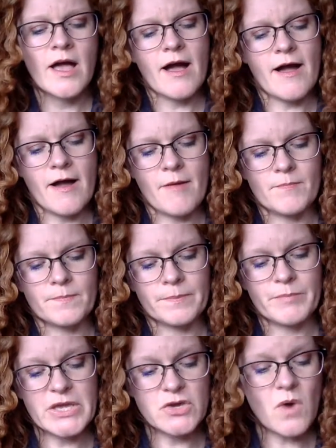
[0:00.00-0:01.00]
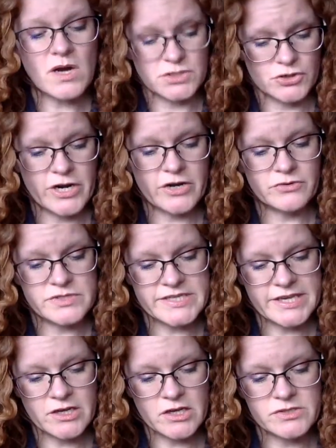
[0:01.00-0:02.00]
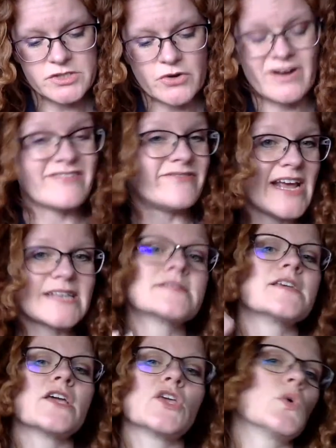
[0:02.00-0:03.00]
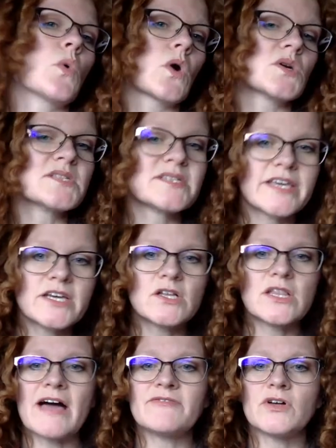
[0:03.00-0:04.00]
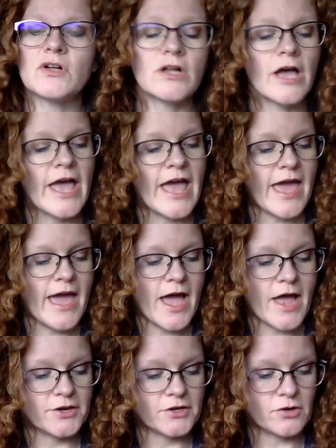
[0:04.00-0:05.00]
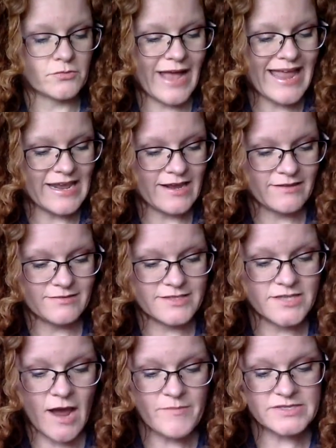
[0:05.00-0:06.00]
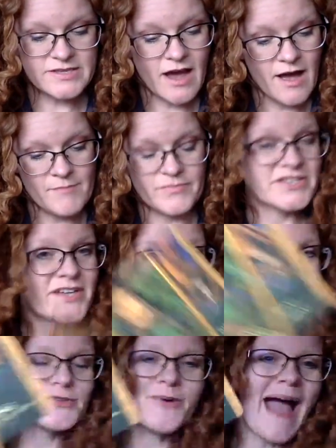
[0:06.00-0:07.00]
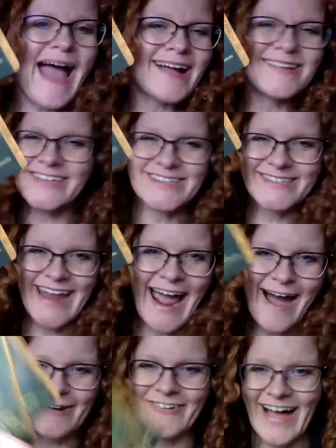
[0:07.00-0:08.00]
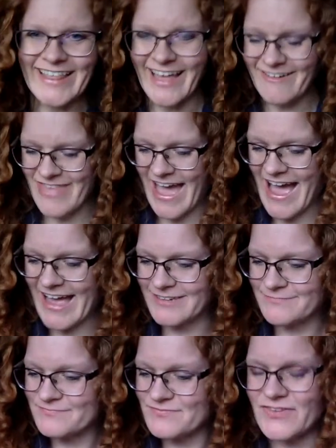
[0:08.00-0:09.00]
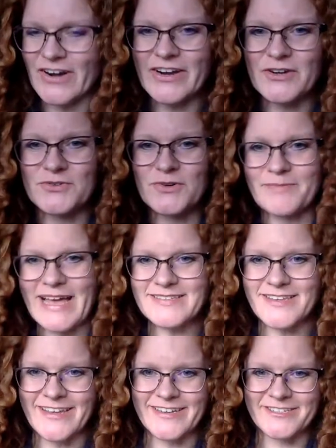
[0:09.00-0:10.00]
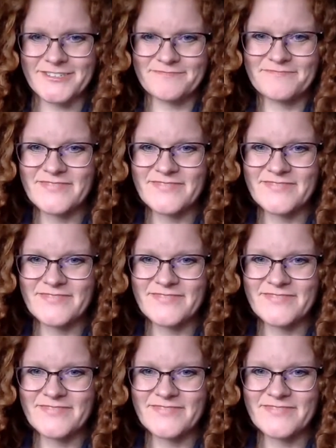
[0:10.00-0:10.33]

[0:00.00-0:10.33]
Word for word: um, but you are learning new skills, you're advancing your skill level, and you're ready. The time has come. The time to act is now. I love that. Very cool message.